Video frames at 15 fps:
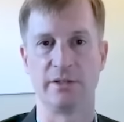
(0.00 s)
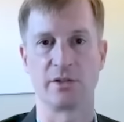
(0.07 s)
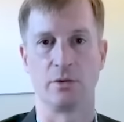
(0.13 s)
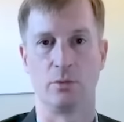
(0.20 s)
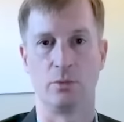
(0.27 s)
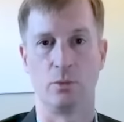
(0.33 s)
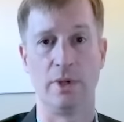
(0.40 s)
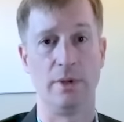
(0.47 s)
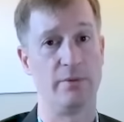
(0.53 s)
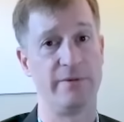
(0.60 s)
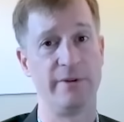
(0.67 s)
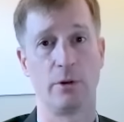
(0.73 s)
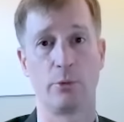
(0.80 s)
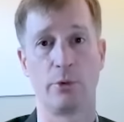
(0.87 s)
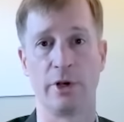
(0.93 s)
So we
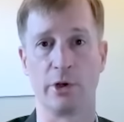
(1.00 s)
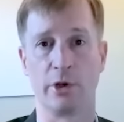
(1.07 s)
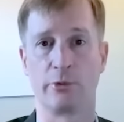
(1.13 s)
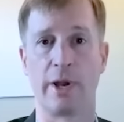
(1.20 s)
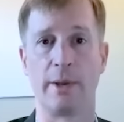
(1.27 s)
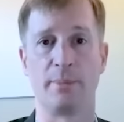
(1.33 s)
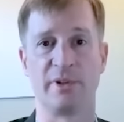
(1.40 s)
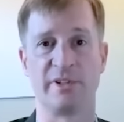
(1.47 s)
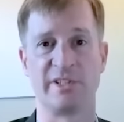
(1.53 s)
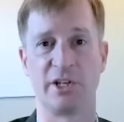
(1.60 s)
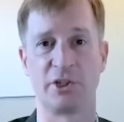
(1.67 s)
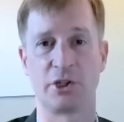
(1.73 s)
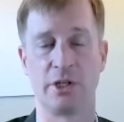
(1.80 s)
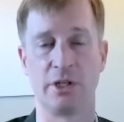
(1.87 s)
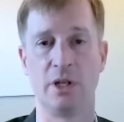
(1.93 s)
feel we're in a great
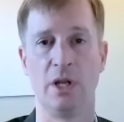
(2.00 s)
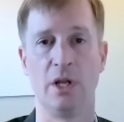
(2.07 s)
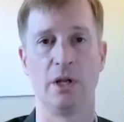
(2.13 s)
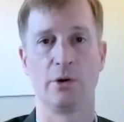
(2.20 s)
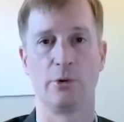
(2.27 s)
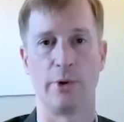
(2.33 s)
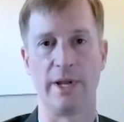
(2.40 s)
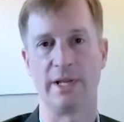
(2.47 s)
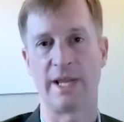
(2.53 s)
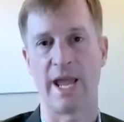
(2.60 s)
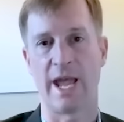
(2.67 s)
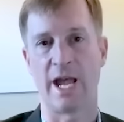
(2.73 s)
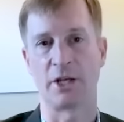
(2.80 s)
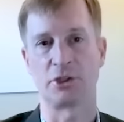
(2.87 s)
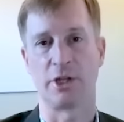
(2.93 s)
position. great
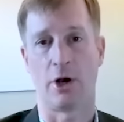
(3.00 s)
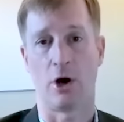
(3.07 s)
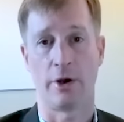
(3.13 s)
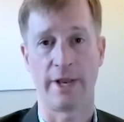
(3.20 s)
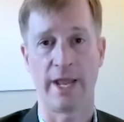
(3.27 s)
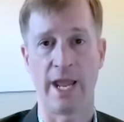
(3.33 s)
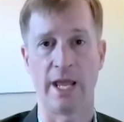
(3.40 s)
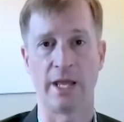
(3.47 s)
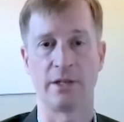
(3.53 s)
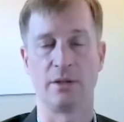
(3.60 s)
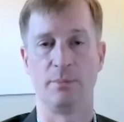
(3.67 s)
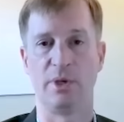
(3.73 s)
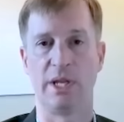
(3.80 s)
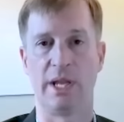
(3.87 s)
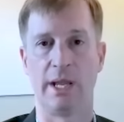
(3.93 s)
cash on hand to
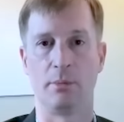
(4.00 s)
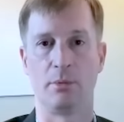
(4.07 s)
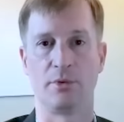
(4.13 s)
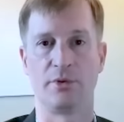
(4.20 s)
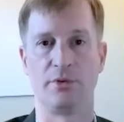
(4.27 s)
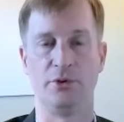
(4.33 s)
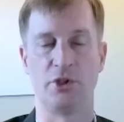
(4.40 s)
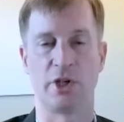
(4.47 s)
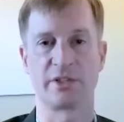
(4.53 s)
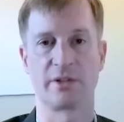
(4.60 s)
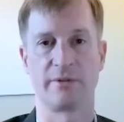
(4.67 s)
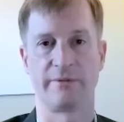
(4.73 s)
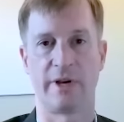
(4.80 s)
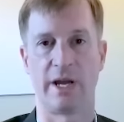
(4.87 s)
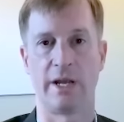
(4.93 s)
be able to
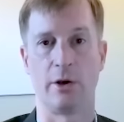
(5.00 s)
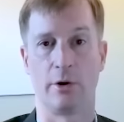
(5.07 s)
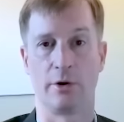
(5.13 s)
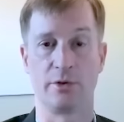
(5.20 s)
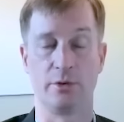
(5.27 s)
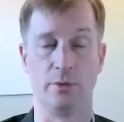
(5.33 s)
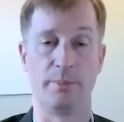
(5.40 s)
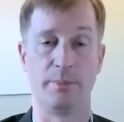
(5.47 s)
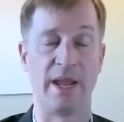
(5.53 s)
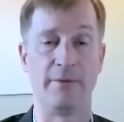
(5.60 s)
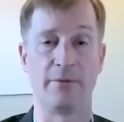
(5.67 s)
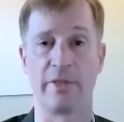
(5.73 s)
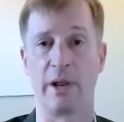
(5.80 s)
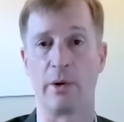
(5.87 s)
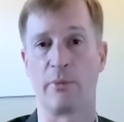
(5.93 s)
justify or to pay
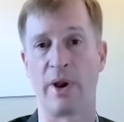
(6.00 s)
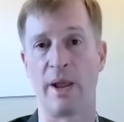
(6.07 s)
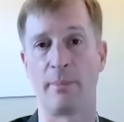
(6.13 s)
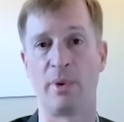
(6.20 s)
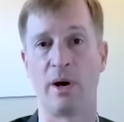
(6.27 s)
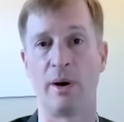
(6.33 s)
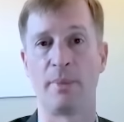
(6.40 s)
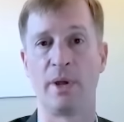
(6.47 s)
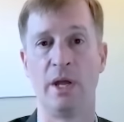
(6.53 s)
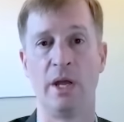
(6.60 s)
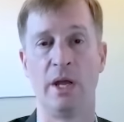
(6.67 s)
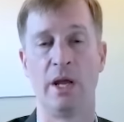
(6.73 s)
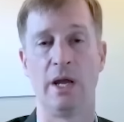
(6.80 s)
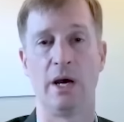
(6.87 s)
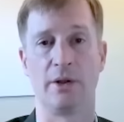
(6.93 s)
for that ramp up
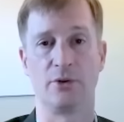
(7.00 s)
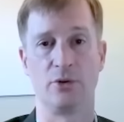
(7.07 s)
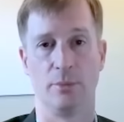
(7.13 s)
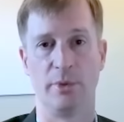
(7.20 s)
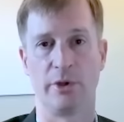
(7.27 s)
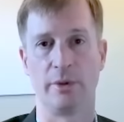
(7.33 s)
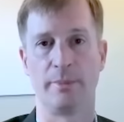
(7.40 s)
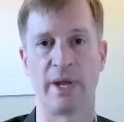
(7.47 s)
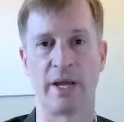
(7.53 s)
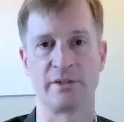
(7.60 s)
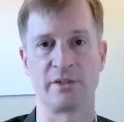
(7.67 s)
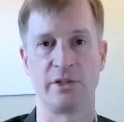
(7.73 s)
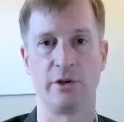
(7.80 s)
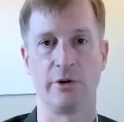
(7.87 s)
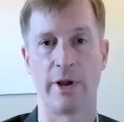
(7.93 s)
to 1 million
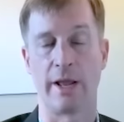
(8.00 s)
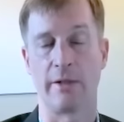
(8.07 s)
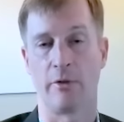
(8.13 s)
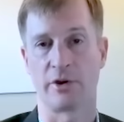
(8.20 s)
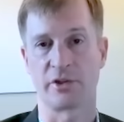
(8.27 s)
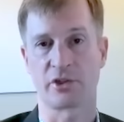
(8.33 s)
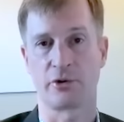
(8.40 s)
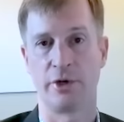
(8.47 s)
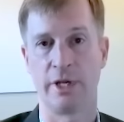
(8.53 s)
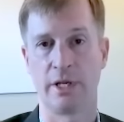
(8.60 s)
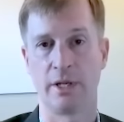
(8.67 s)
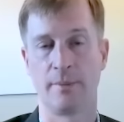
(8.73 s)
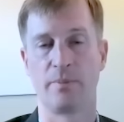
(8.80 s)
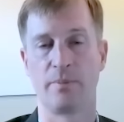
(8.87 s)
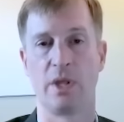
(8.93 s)
pounds a year at Lost
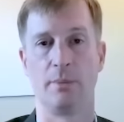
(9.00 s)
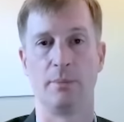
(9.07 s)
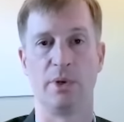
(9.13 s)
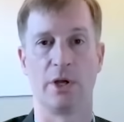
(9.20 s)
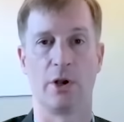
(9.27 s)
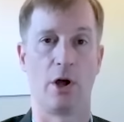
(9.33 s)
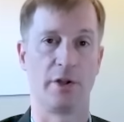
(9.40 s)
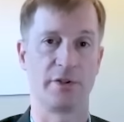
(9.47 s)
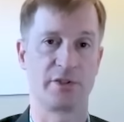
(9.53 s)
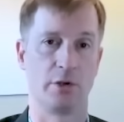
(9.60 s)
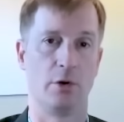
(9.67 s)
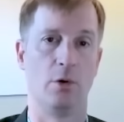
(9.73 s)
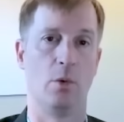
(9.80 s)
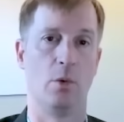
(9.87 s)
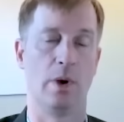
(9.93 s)
Creek, but
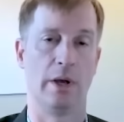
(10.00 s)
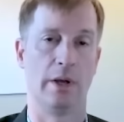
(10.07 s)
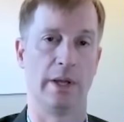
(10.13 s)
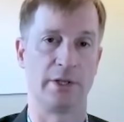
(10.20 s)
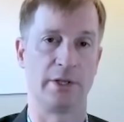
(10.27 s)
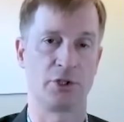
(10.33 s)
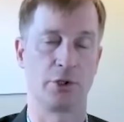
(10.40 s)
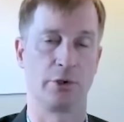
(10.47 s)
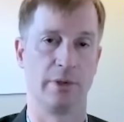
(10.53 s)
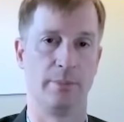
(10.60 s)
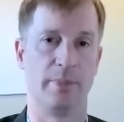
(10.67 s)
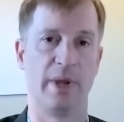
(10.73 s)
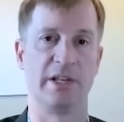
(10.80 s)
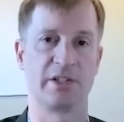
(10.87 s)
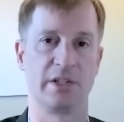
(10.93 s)
also at Shirley
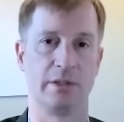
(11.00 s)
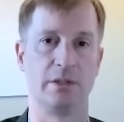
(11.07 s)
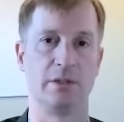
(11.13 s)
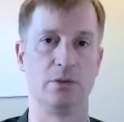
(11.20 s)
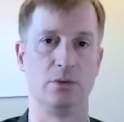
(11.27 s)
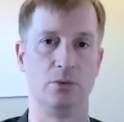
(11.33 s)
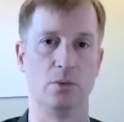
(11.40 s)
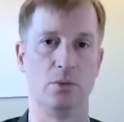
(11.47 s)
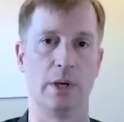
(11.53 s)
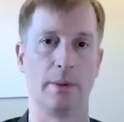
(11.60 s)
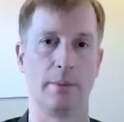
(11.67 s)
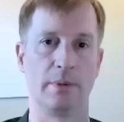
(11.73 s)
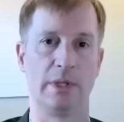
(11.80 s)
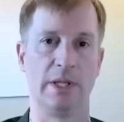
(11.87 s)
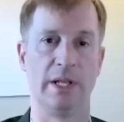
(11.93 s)
Basin
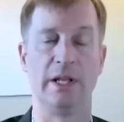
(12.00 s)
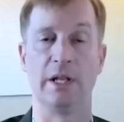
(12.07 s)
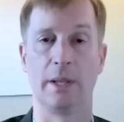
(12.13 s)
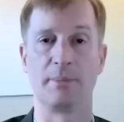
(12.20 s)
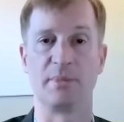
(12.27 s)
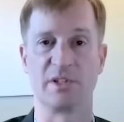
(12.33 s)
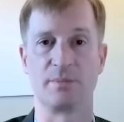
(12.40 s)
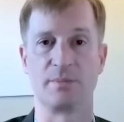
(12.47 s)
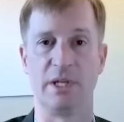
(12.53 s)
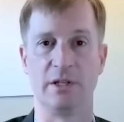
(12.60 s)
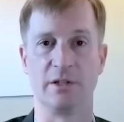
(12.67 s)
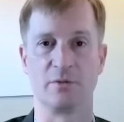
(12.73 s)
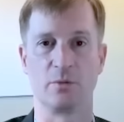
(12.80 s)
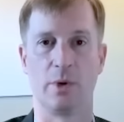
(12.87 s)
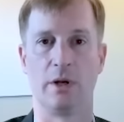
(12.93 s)
to get it up to speed
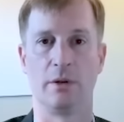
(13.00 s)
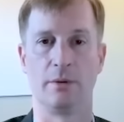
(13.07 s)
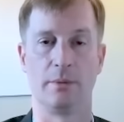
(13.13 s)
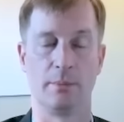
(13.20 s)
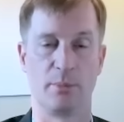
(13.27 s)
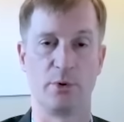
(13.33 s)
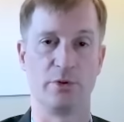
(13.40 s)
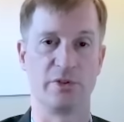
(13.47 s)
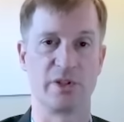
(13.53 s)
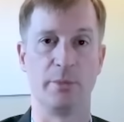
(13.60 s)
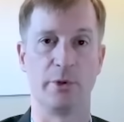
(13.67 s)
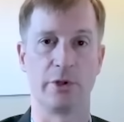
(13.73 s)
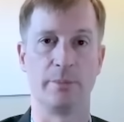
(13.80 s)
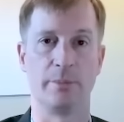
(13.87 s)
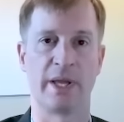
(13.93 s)
as well and produce 1
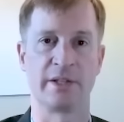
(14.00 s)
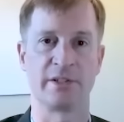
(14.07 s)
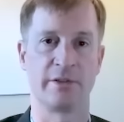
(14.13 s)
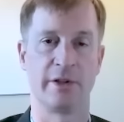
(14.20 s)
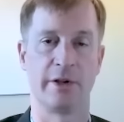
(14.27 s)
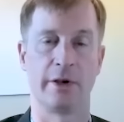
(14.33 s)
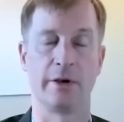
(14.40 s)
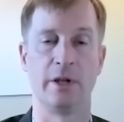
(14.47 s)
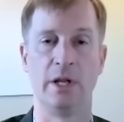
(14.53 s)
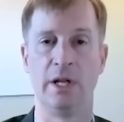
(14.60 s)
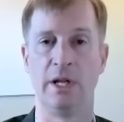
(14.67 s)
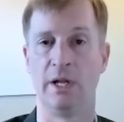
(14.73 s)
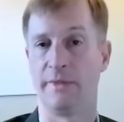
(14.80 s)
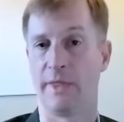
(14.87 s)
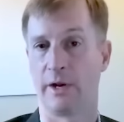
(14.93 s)
million pounds there.
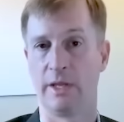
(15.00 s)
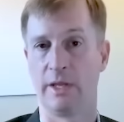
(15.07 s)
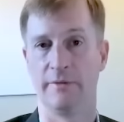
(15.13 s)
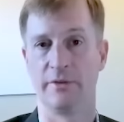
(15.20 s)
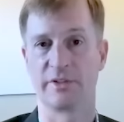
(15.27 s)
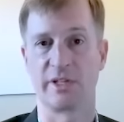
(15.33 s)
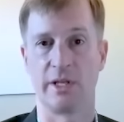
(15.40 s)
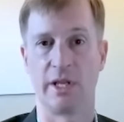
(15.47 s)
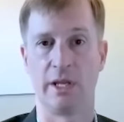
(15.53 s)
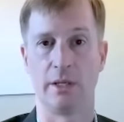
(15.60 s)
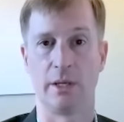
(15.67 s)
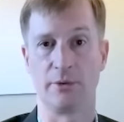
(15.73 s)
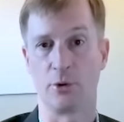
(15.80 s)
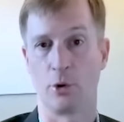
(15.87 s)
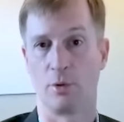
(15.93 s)
That'll give us a
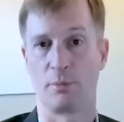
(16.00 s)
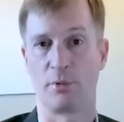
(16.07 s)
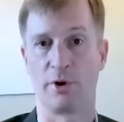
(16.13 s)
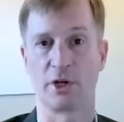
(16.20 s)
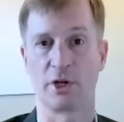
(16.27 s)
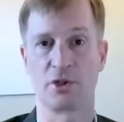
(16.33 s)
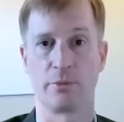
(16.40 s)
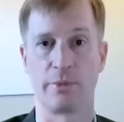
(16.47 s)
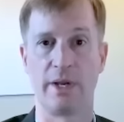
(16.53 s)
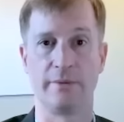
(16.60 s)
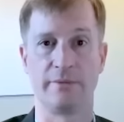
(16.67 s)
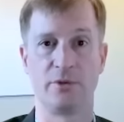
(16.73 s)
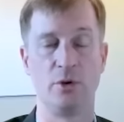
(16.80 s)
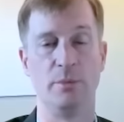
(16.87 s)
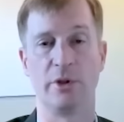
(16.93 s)
total production rate
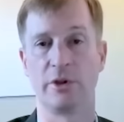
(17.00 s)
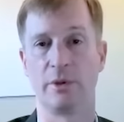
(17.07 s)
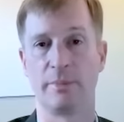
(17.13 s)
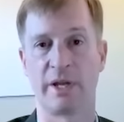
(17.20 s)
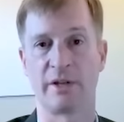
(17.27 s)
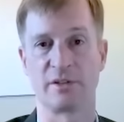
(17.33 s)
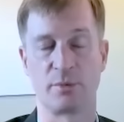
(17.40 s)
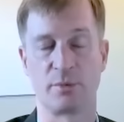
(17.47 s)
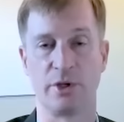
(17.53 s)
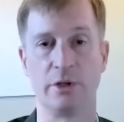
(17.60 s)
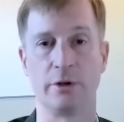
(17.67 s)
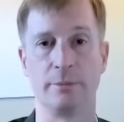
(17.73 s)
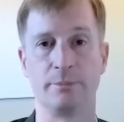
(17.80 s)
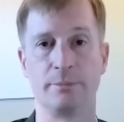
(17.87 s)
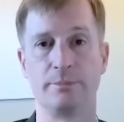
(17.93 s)
of 2 million pounds per
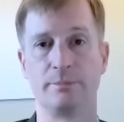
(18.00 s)
year.